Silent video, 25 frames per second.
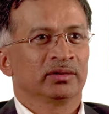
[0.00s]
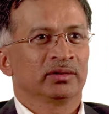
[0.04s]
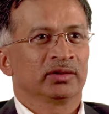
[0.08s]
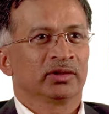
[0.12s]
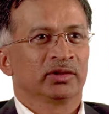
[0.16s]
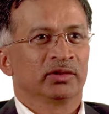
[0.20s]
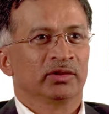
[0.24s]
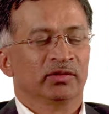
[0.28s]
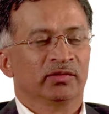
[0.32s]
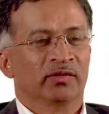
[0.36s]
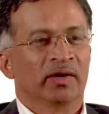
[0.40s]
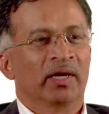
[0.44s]

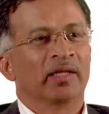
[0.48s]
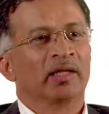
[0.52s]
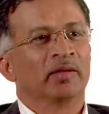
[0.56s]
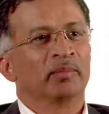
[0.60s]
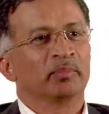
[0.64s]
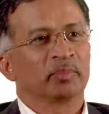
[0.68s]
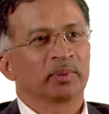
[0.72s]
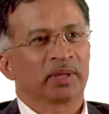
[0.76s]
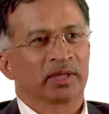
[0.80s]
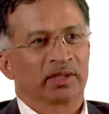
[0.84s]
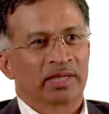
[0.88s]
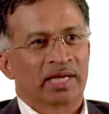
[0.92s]
to
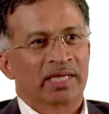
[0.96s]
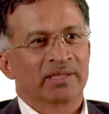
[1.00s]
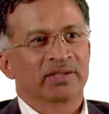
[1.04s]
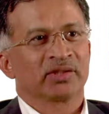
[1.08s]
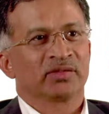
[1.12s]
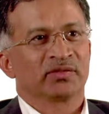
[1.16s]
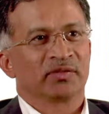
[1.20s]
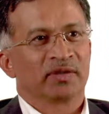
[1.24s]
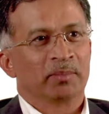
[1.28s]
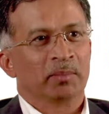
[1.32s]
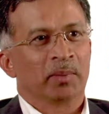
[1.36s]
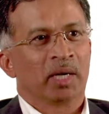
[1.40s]
develop
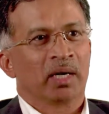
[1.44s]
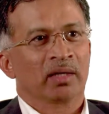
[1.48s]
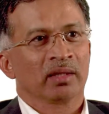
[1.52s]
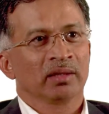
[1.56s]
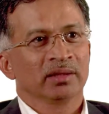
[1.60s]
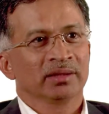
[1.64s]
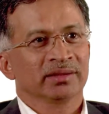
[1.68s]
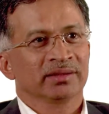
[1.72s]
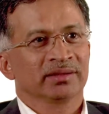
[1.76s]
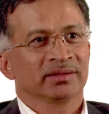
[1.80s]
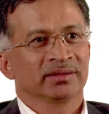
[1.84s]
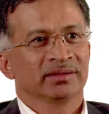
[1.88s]
catastrophe
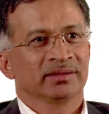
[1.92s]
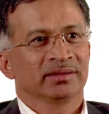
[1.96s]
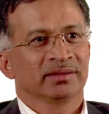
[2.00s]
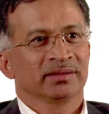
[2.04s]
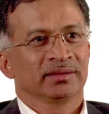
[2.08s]
models.